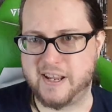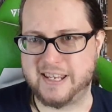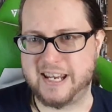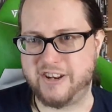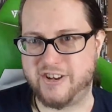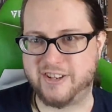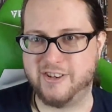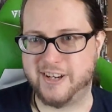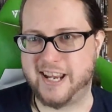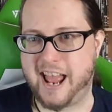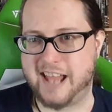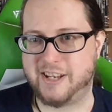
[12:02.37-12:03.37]
can see, just
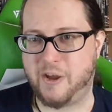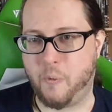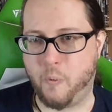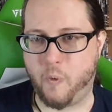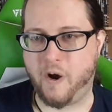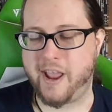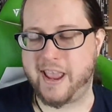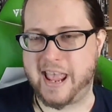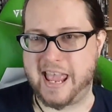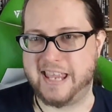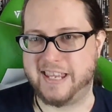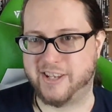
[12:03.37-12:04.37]
looking at her, why
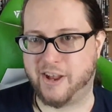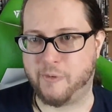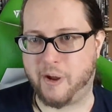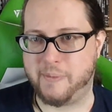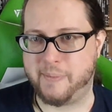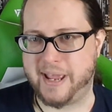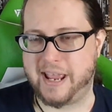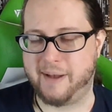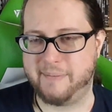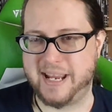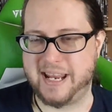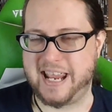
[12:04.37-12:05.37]
it's so OP.
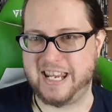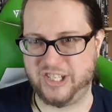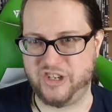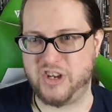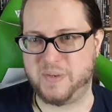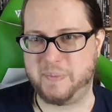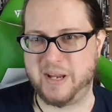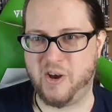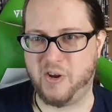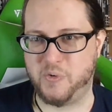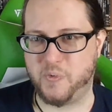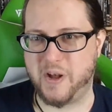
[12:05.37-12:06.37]
I mean, it's just
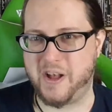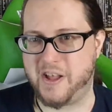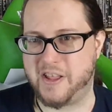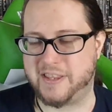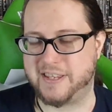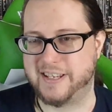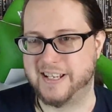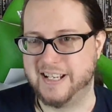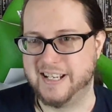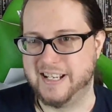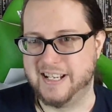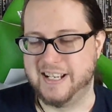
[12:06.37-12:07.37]
beyond words.
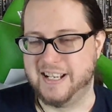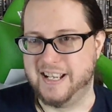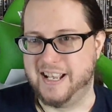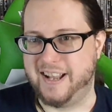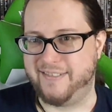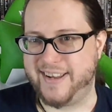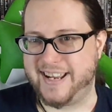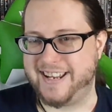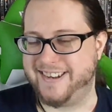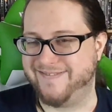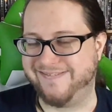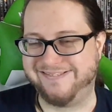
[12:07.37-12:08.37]
I
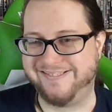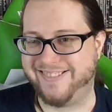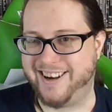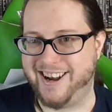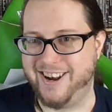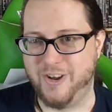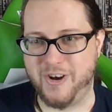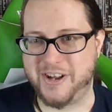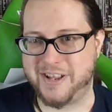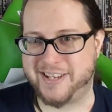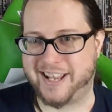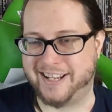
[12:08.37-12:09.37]
mean, look
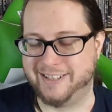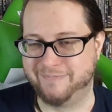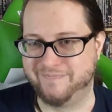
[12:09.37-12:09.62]
at her.